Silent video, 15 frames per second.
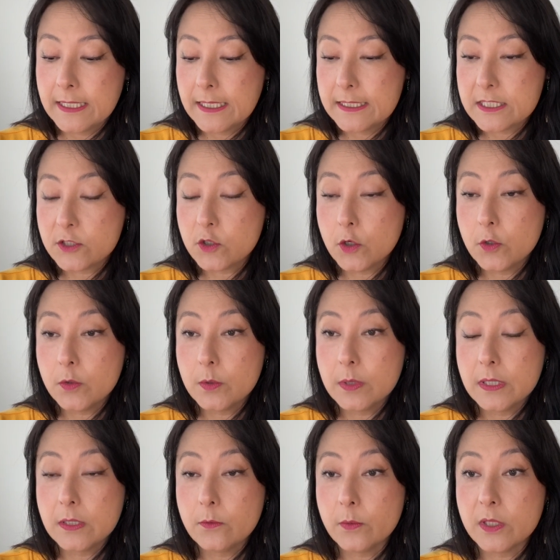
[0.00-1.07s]
So
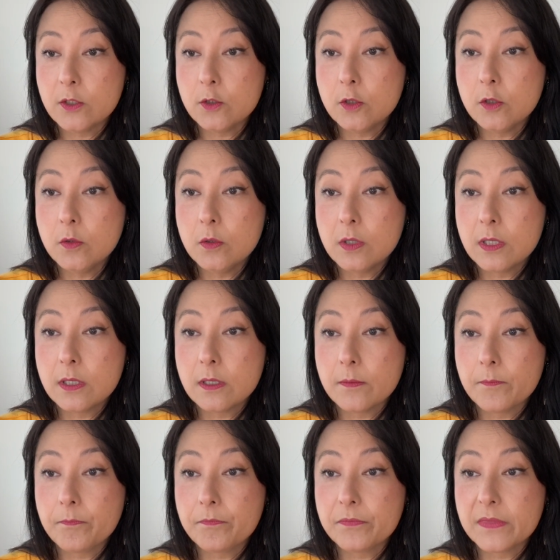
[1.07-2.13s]
when you look
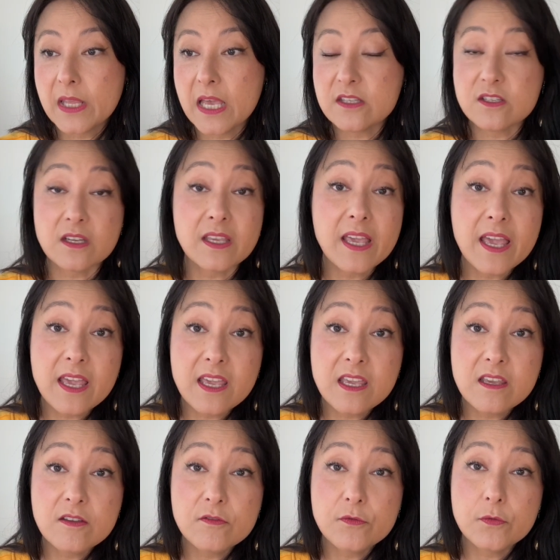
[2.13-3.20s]
at a
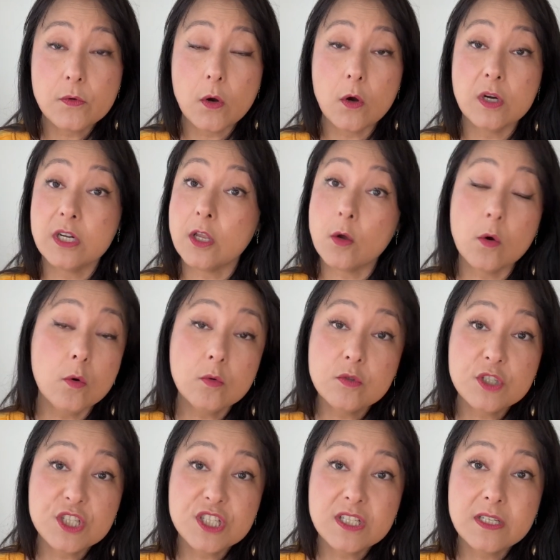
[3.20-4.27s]
cave or the
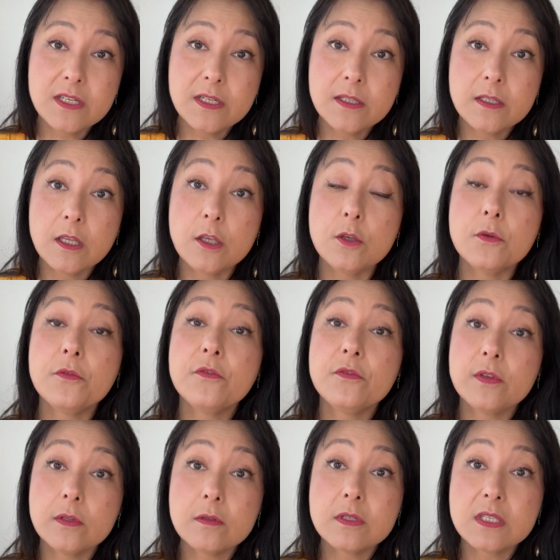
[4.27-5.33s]
ocean, you
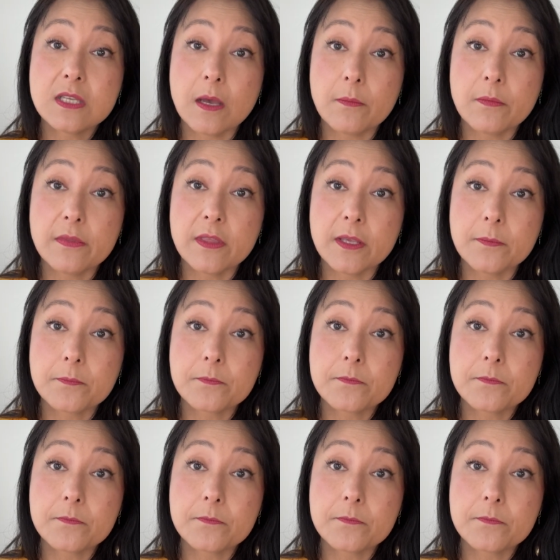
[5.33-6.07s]
feel something.